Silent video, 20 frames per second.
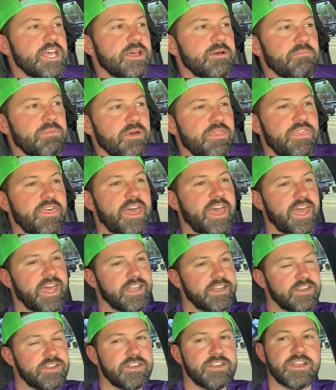but
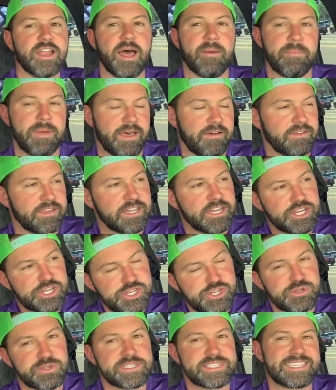then I'm having an
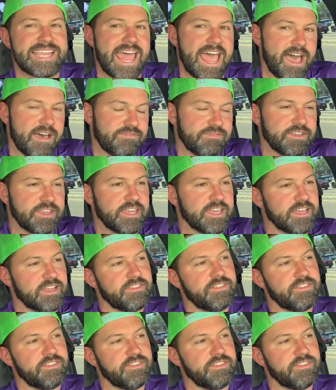issue staffing it,